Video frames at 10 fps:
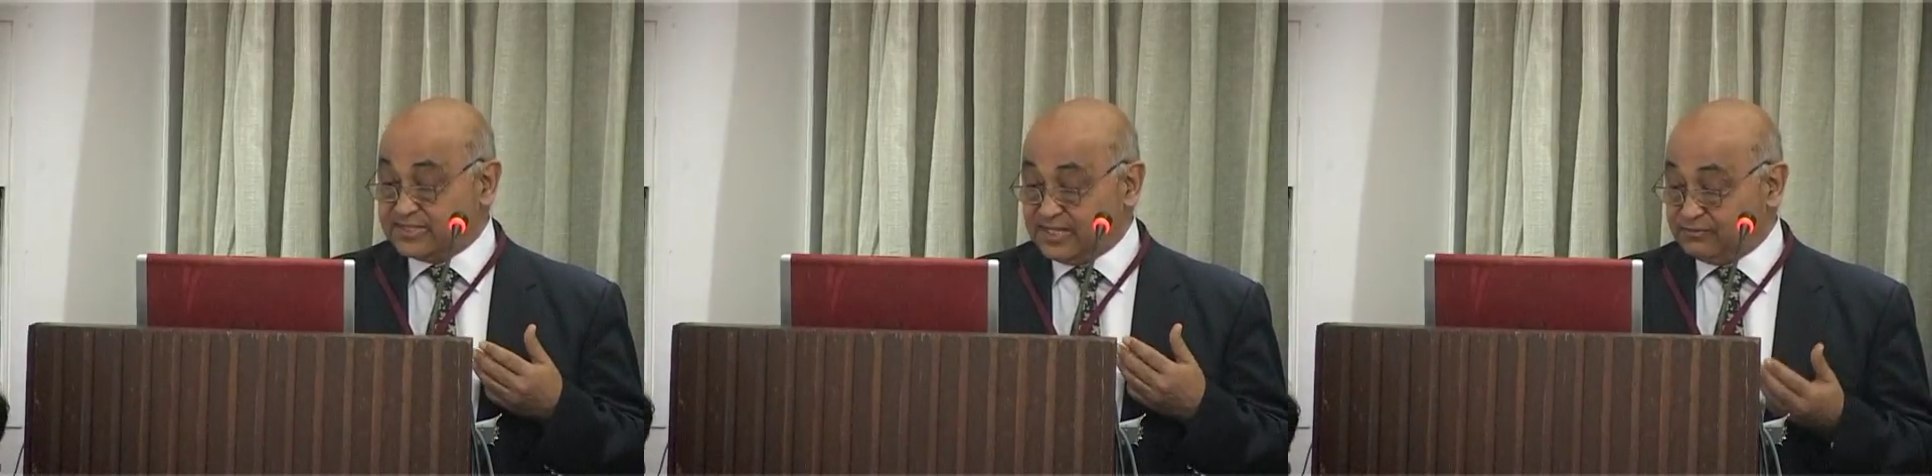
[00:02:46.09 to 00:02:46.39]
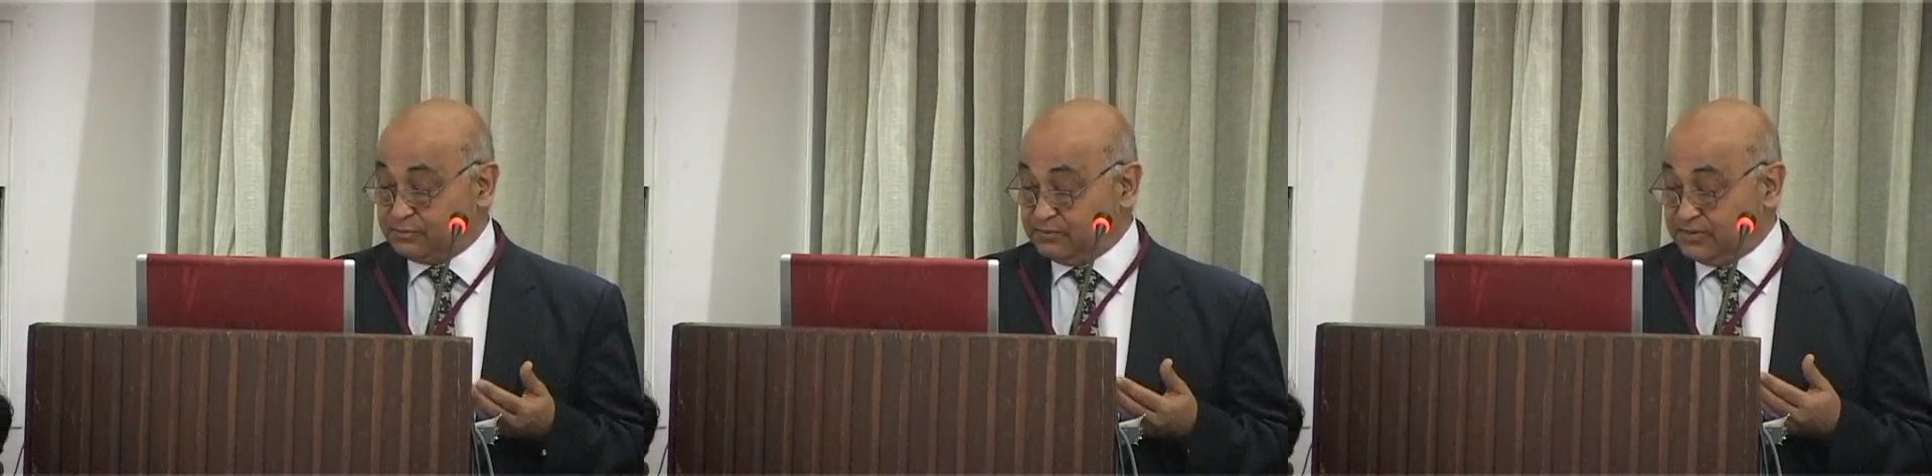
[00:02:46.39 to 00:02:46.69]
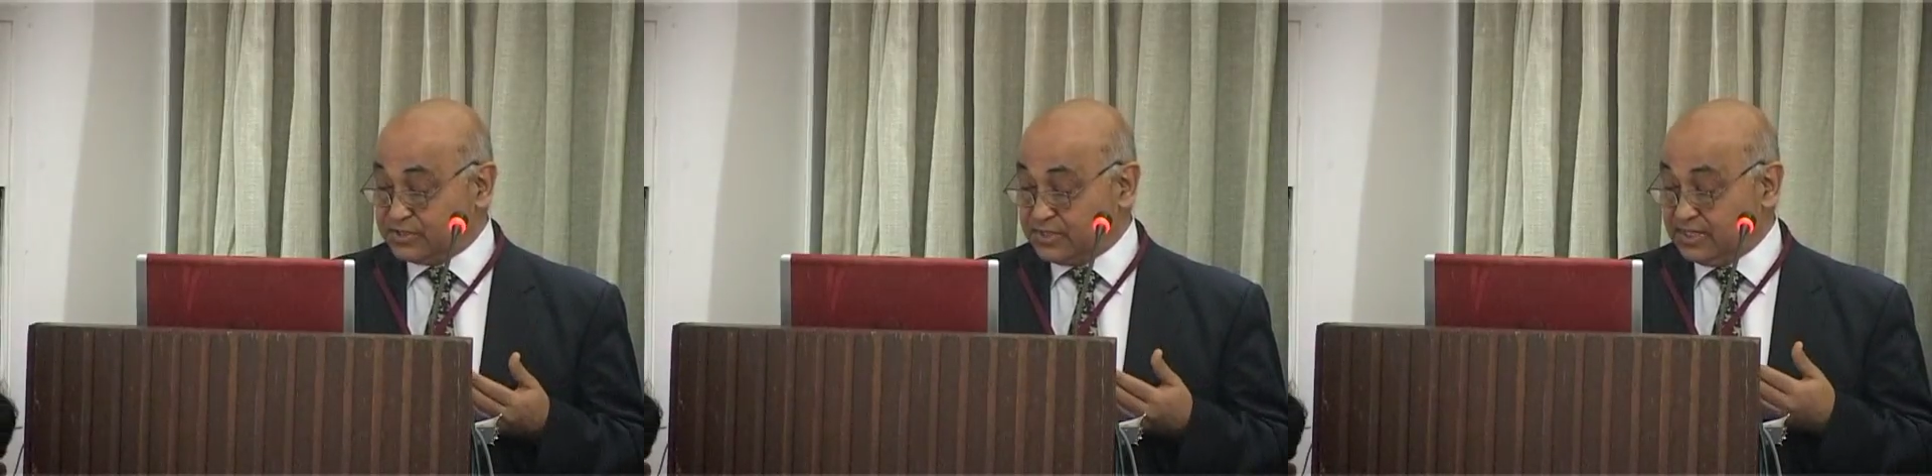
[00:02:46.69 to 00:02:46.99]

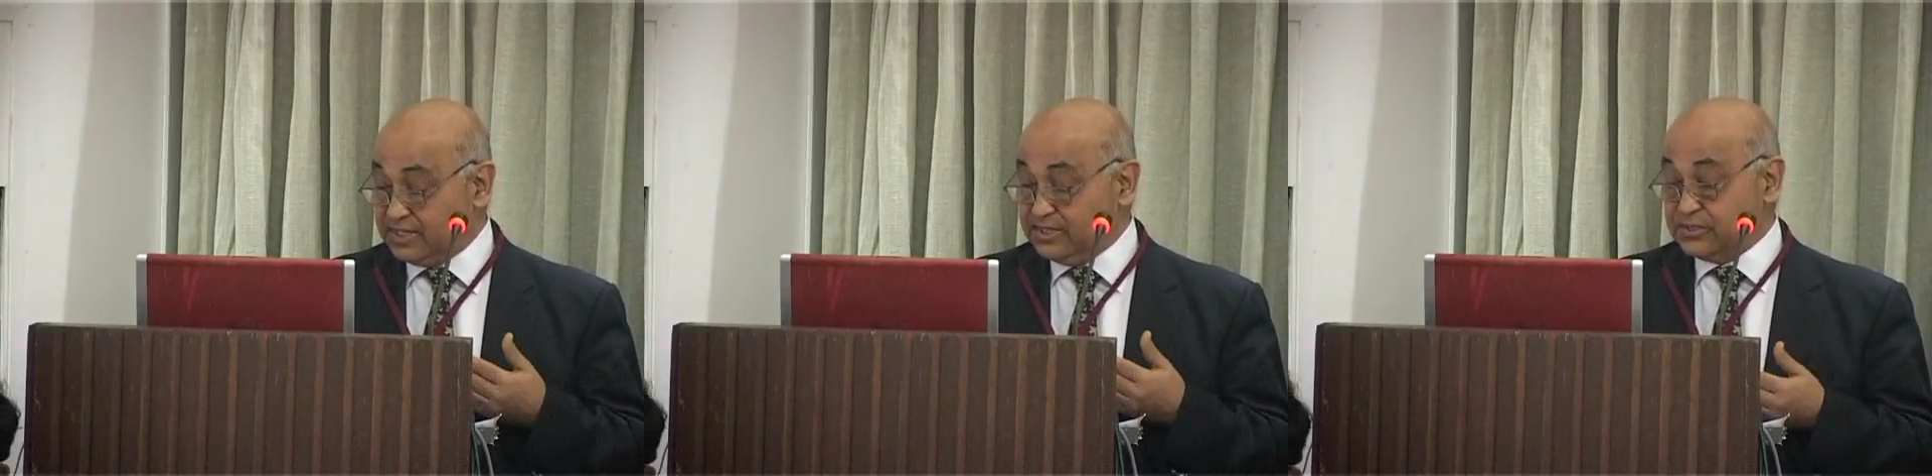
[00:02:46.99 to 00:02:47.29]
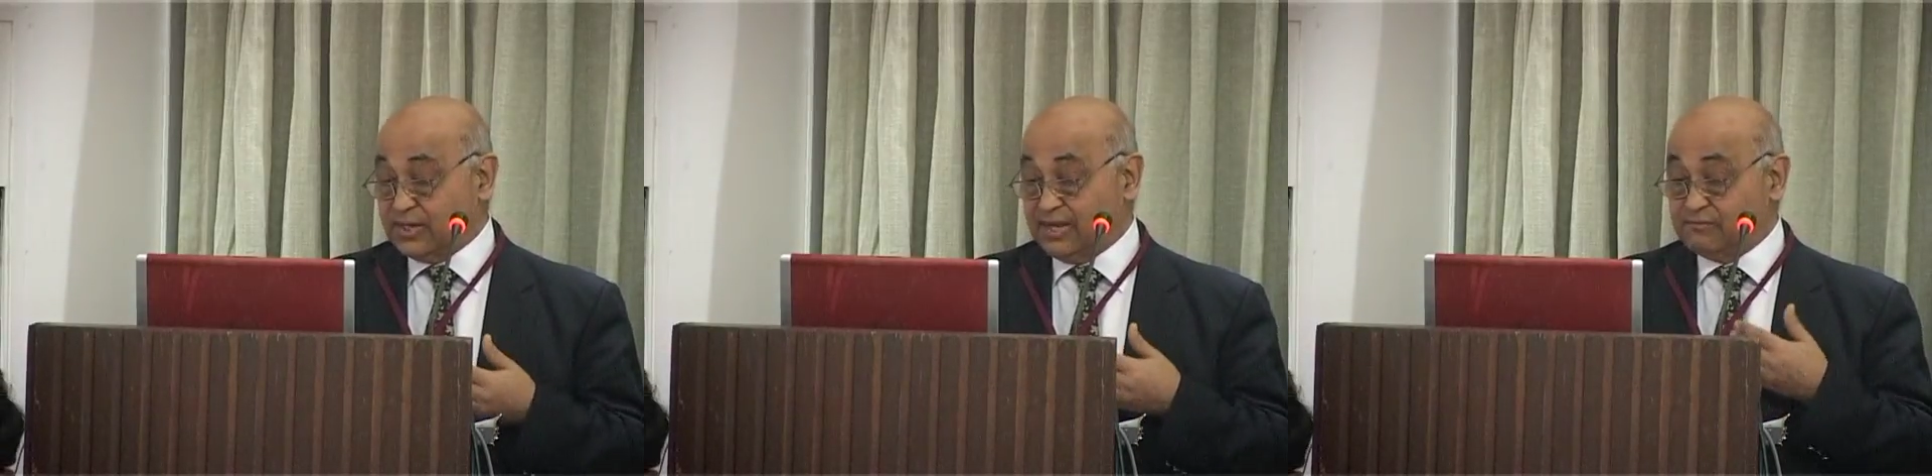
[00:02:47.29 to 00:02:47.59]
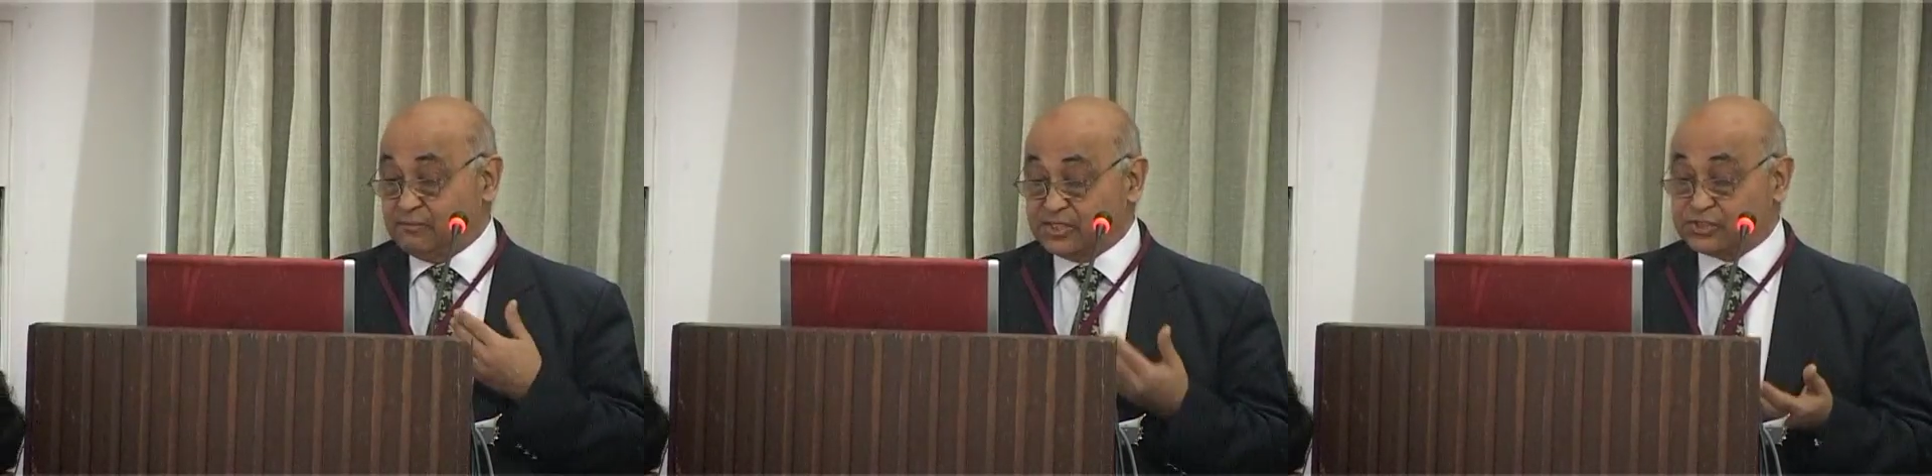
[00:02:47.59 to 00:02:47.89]
self-provisioning to have
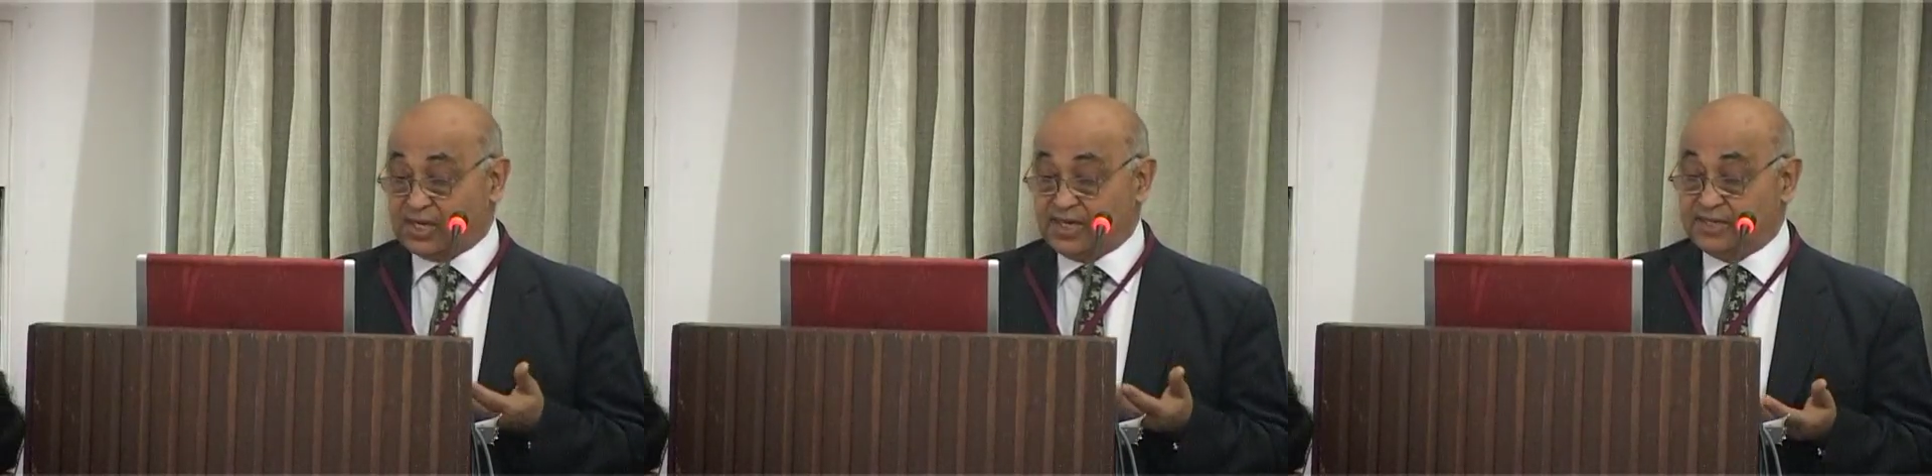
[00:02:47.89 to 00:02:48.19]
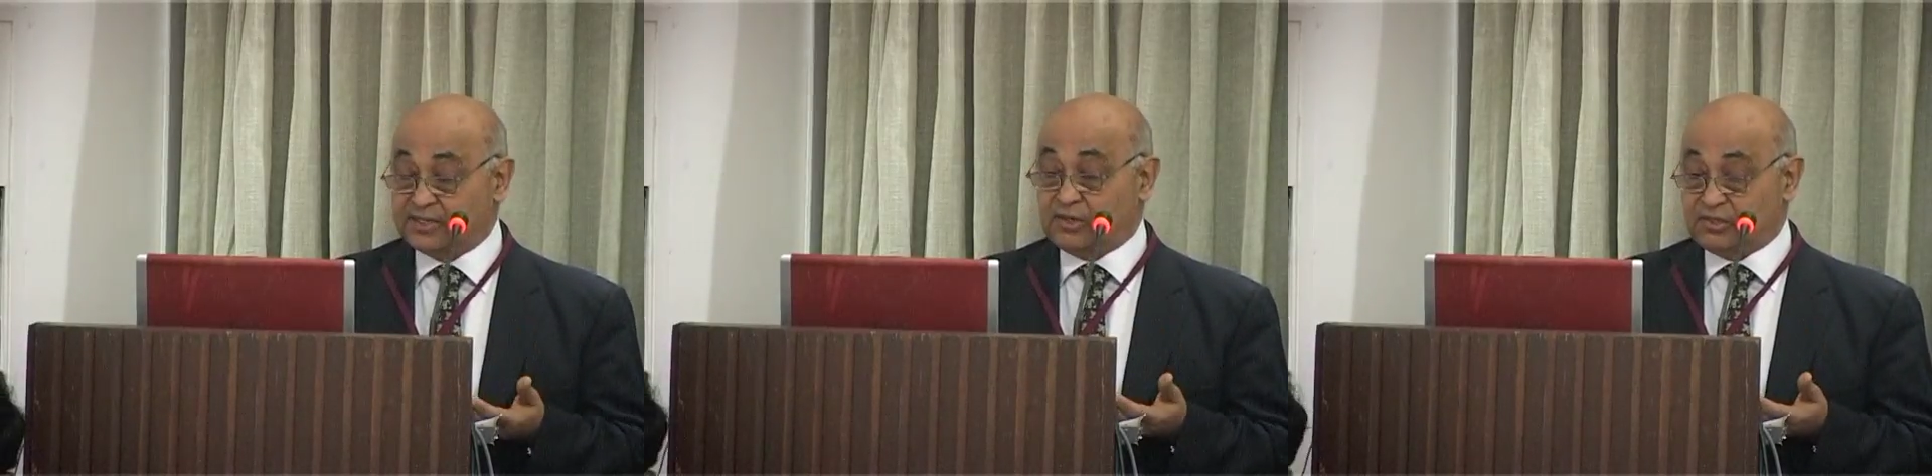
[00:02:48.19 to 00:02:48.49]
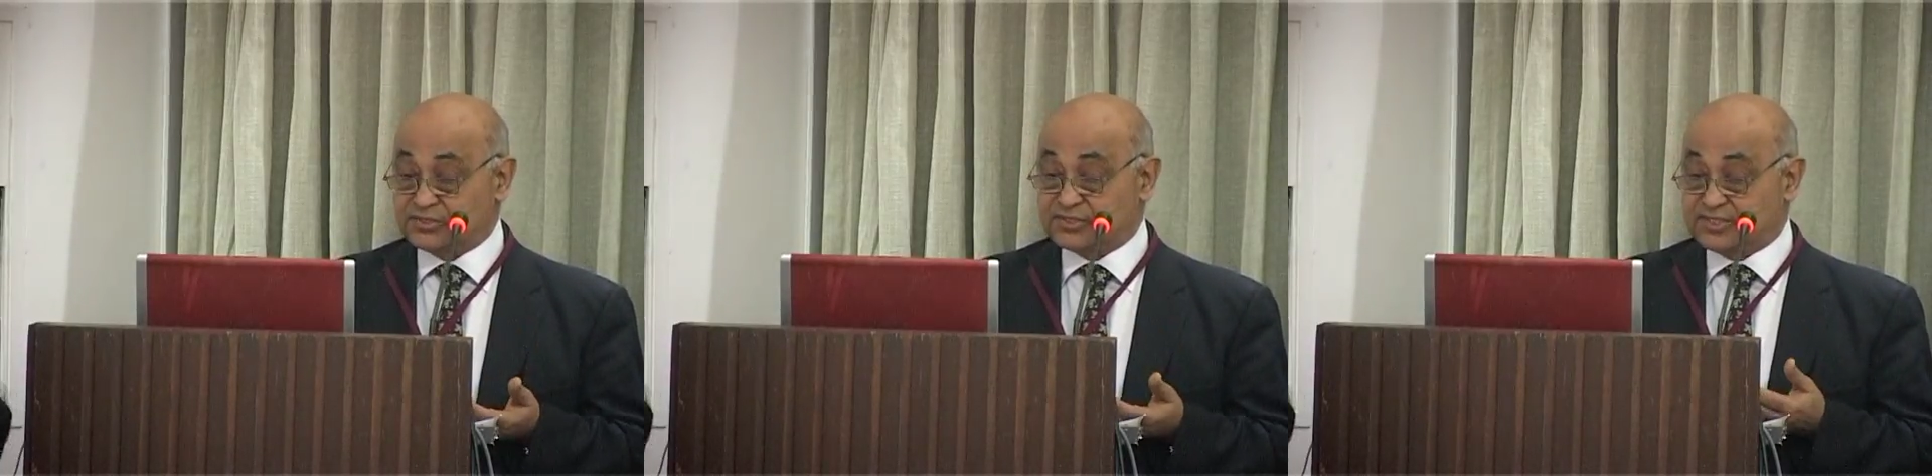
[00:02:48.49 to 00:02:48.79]
much higher
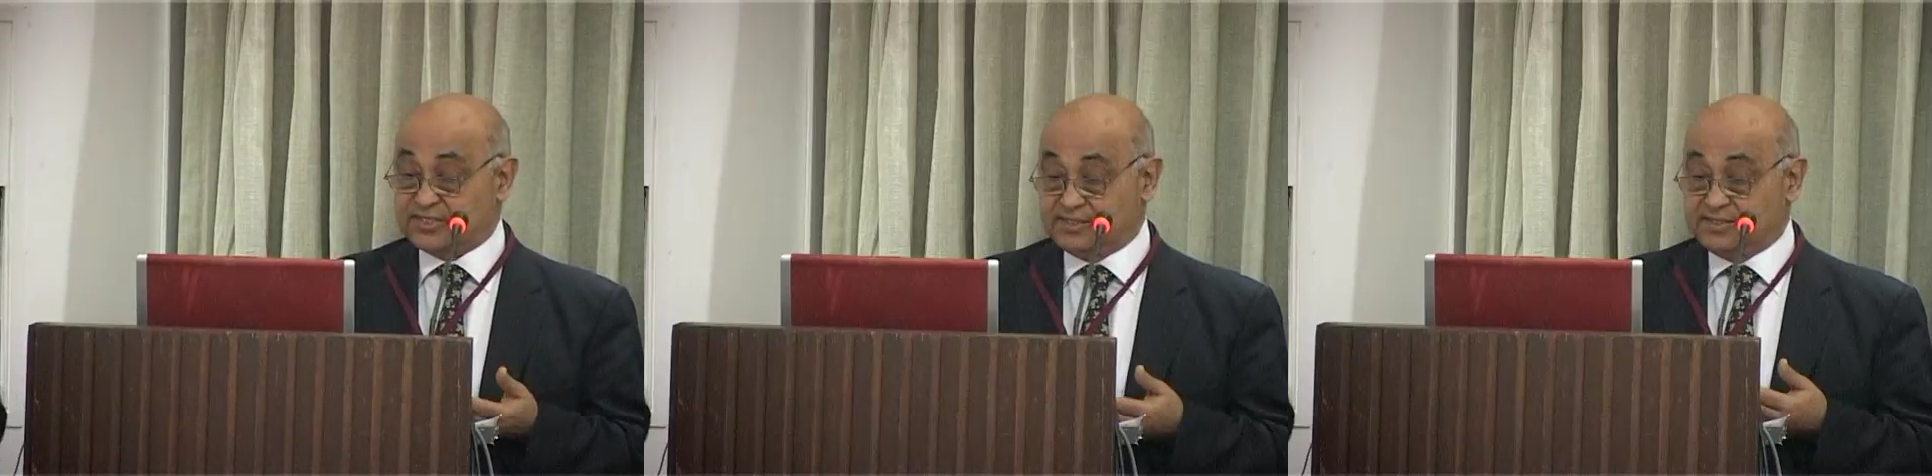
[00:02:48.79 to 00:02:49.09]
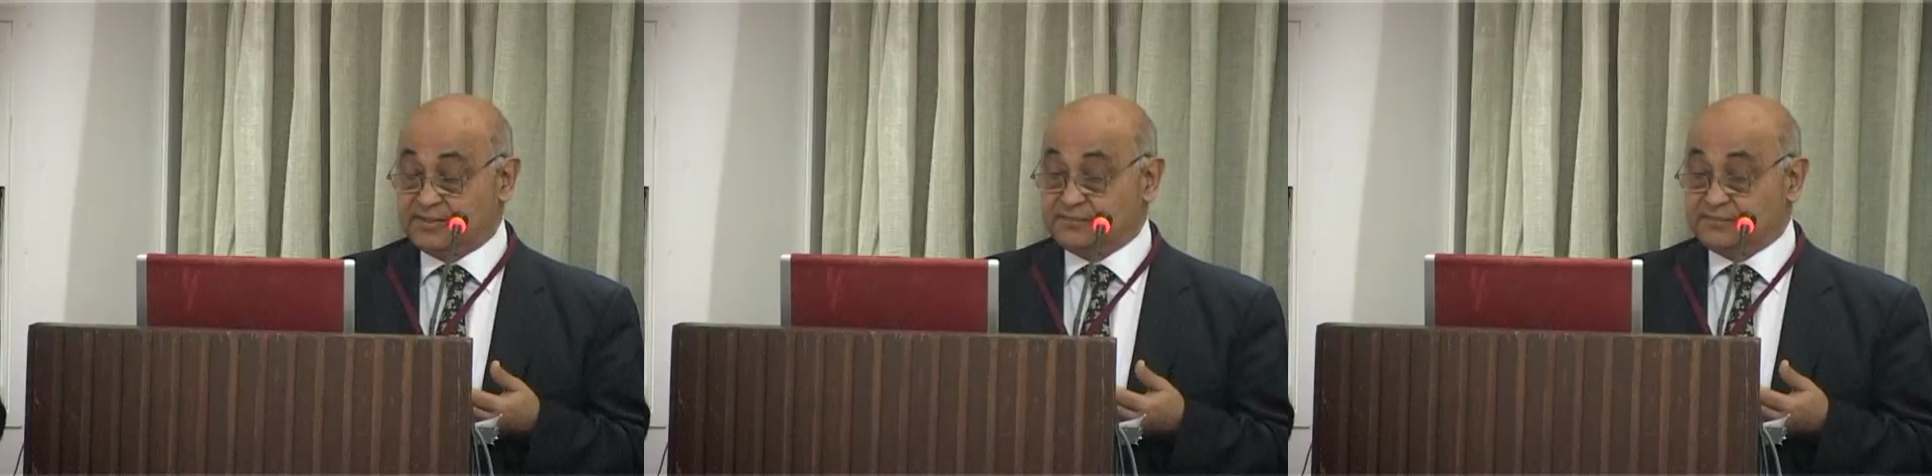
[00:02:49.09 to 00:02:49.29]
costs than